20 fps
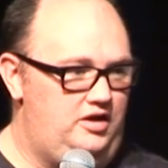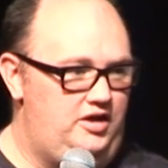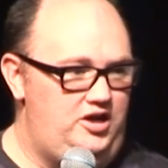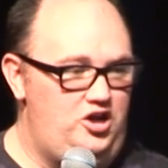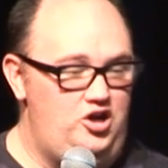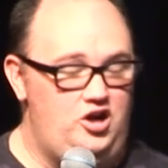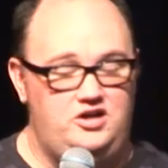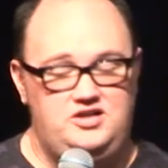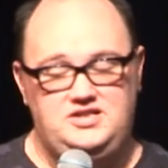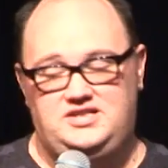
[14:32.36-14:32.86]

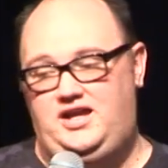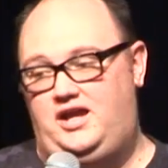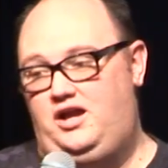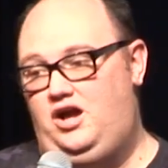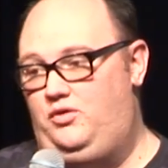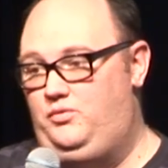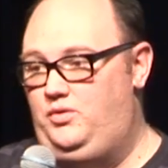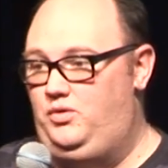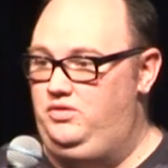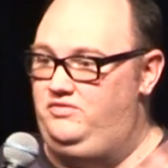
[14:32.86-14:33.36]
You don't just say,
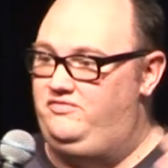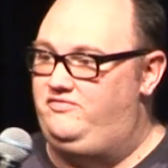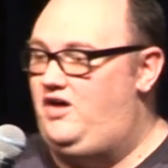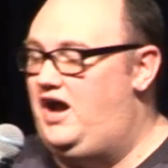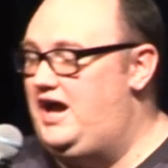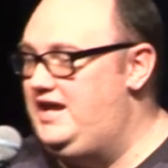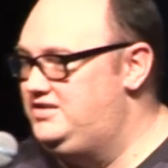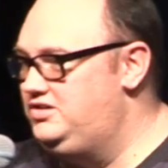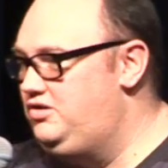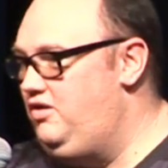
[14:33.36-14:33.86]
oh, well, the
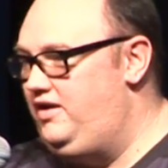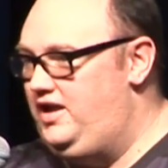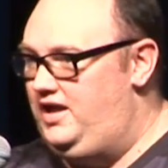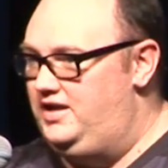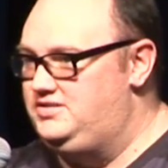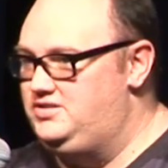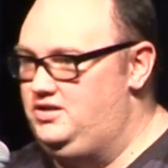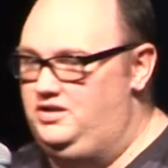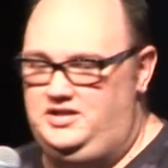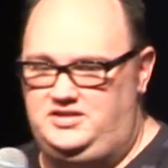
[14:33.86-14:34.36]
fire's gone
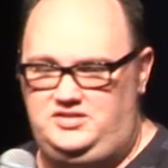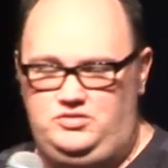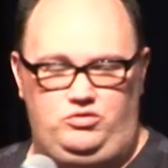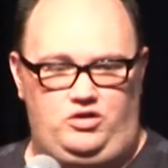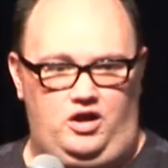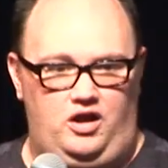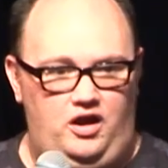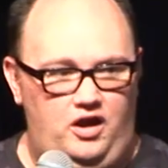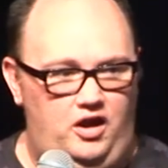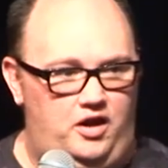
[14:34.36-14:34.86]
out, so let's all
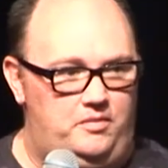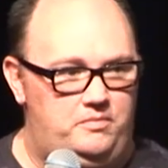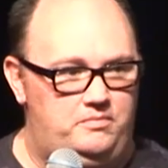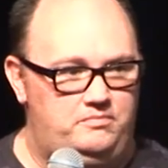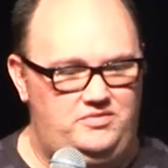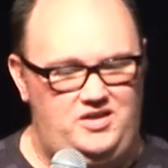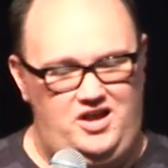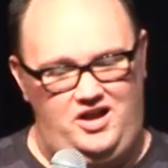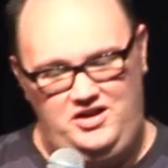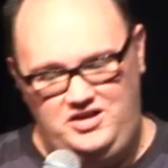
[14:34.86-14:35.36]
go home.
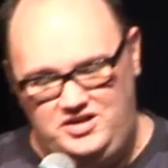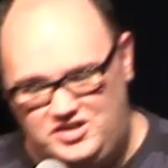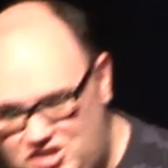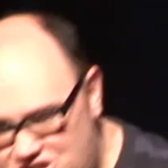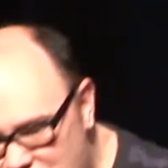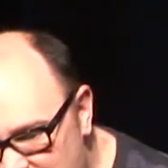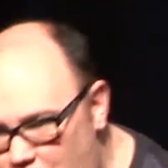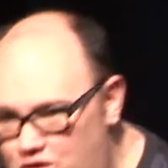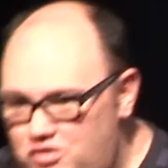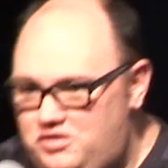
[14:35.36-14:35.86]
No, you
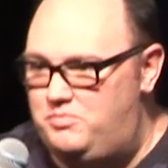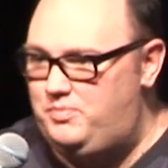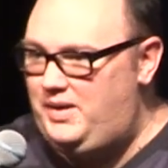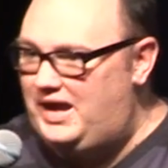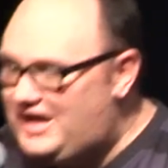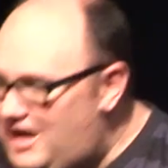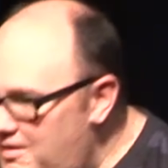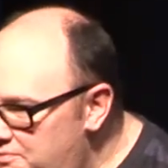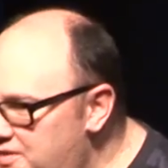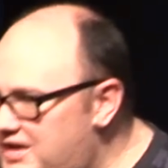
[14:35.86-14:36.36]
stoke it
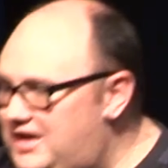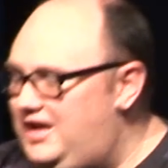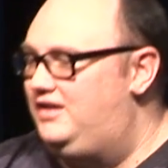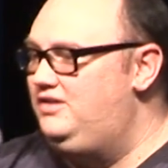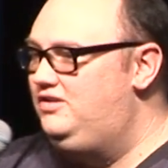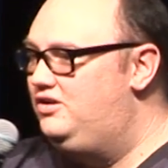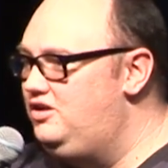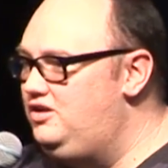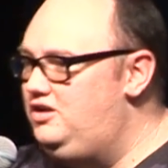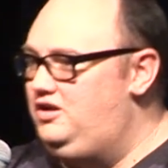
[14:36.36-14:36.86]
back up again,
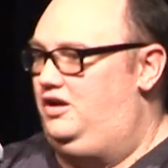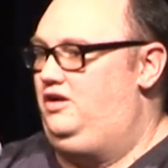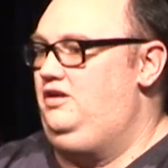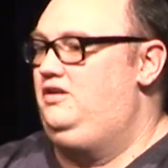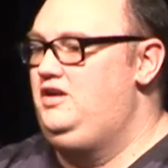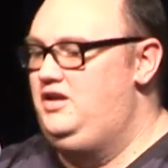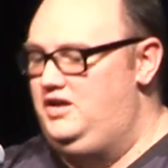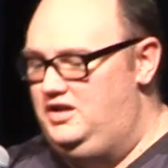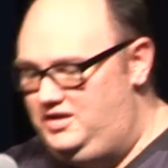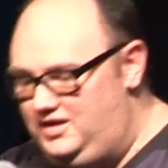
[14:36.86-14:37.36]
don't you?
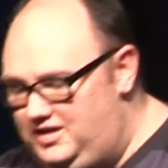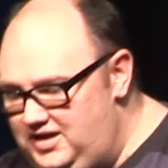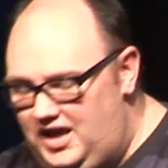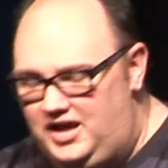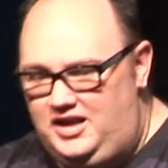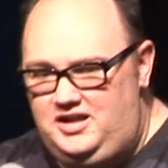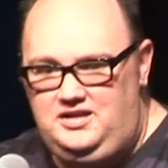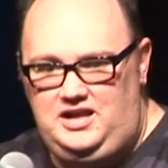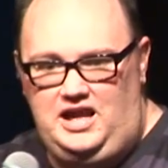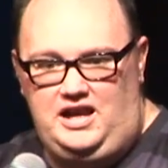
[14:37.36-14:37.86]
You get
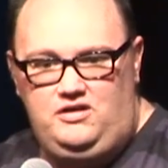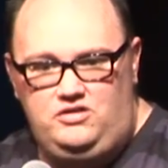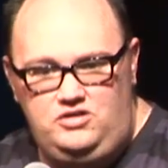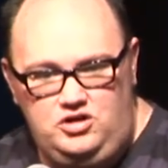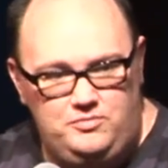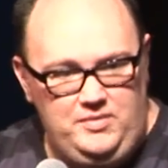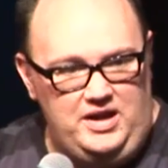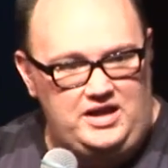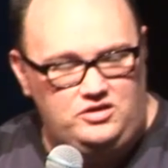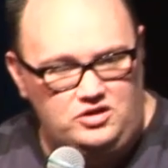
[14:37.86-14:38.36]
in there and
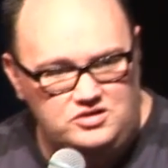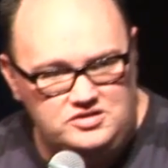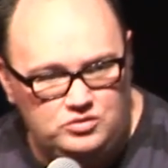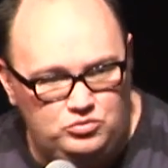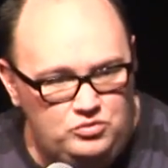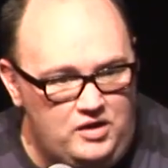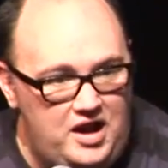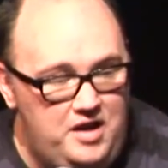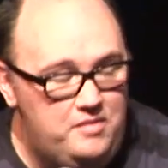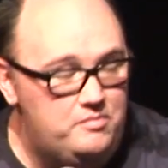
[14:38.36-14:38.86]
you make those
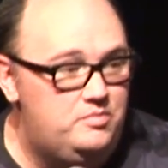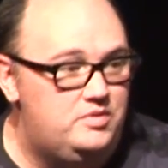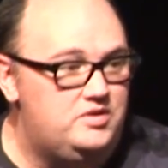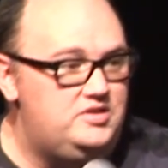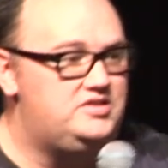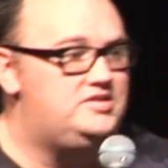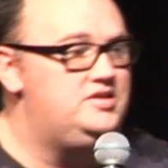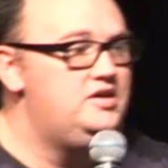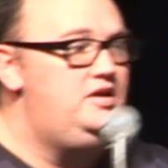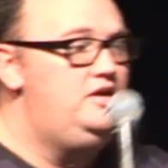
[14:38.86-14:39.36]
little
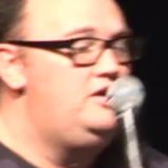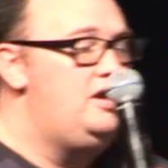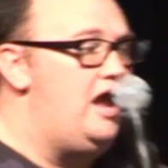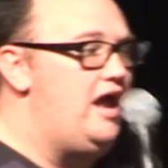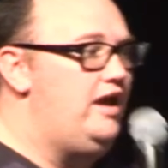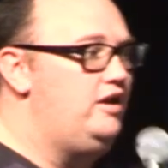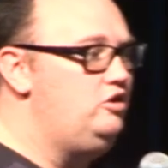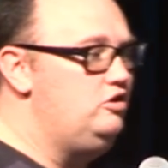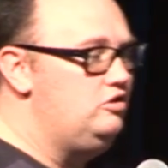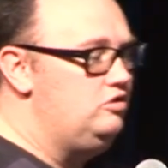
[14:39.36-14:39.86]
embers
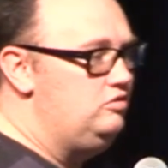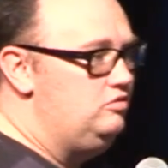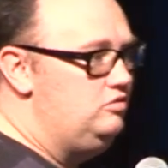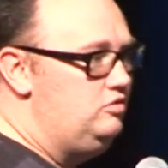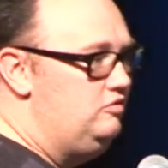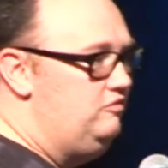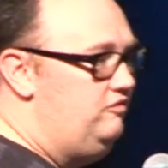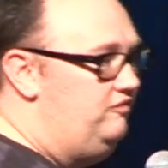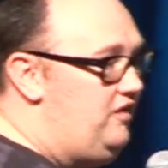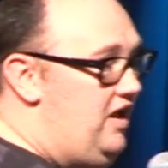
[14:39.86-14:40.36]
and you,
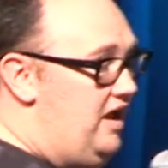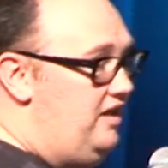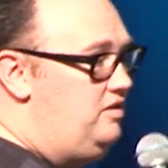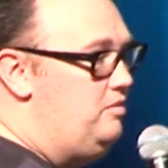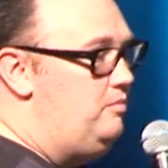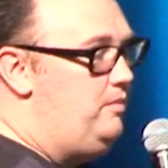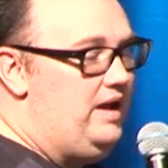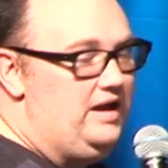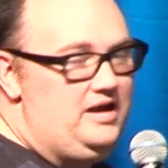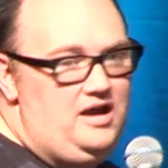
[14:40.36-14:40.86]
you fan
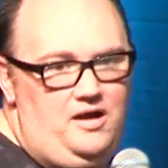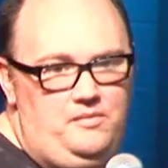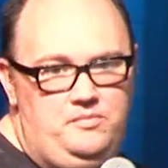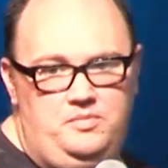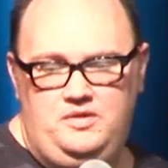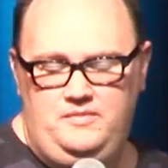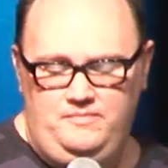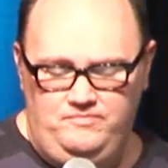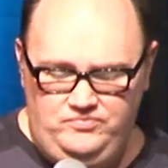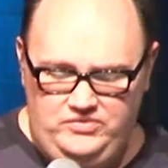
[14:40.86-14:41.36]
them back
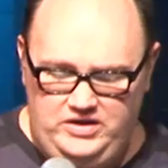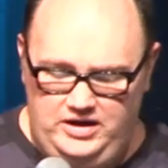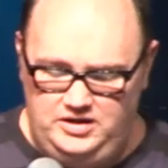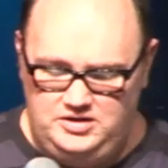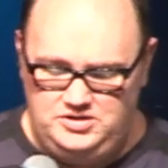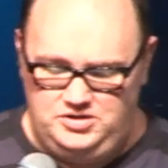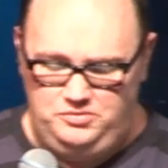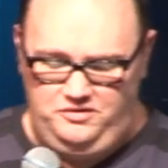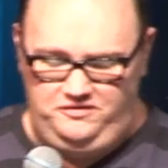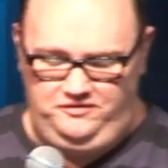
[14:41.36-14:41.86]
up
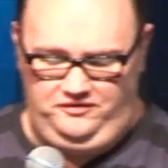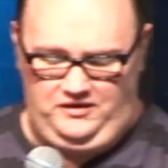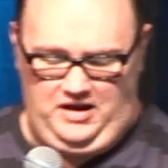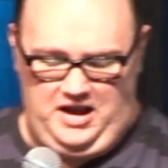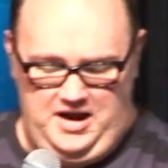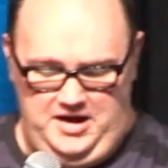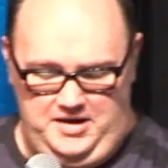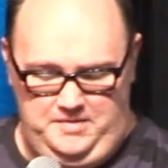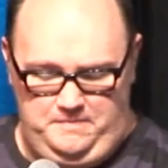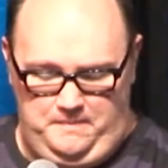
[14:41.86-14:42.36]
into a
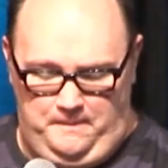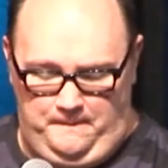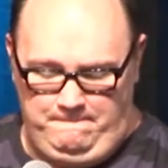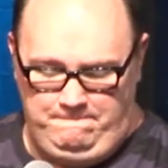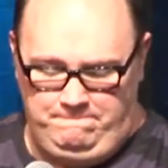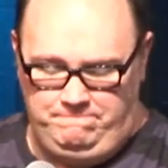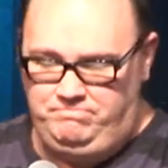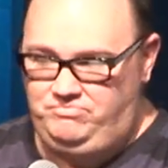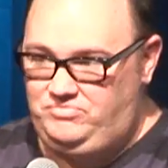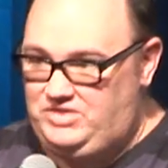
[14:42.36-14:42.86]
flame.
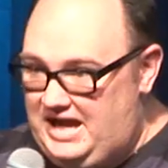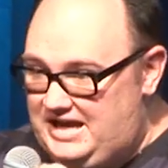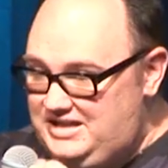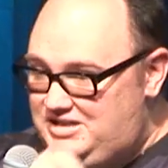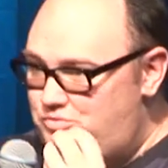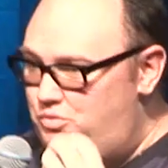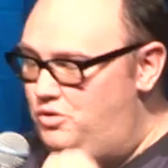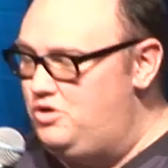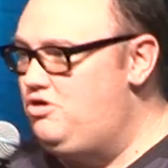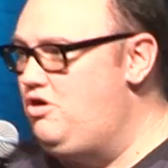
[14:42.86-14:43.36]

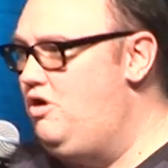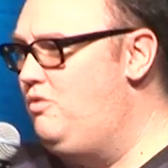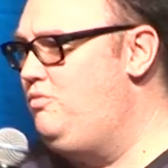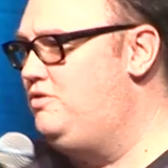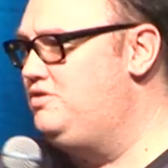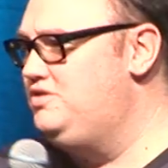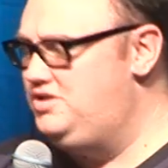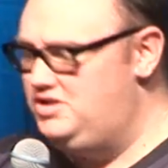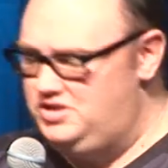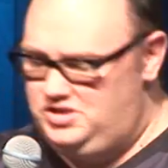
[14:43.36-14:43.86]
That's what God
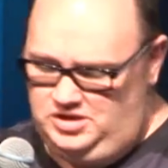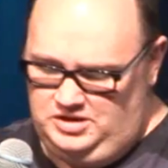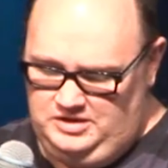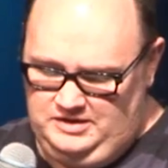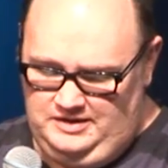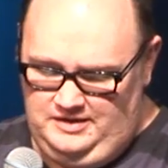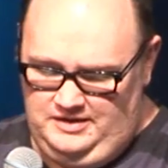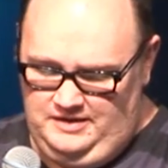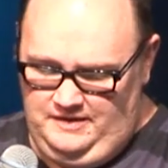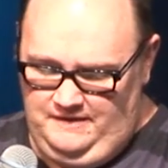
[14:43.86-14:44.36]
wants us
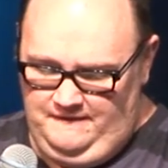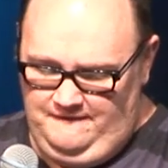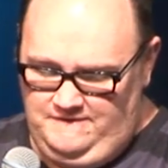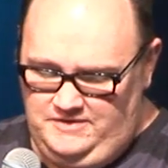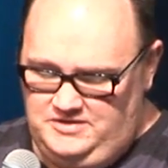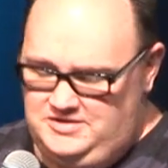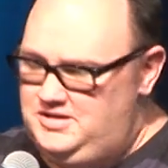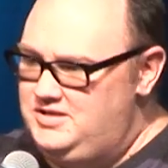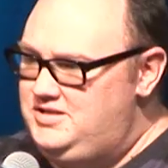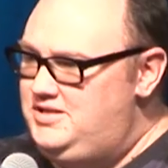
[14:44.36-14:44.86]

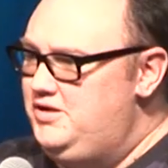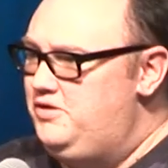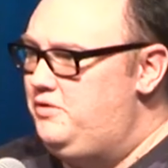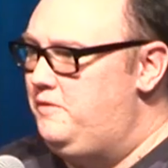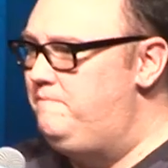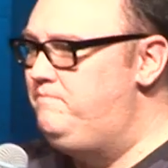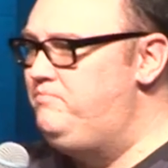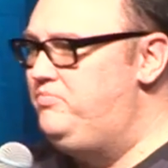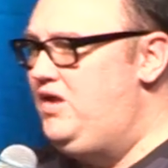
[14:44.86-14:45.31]
to do.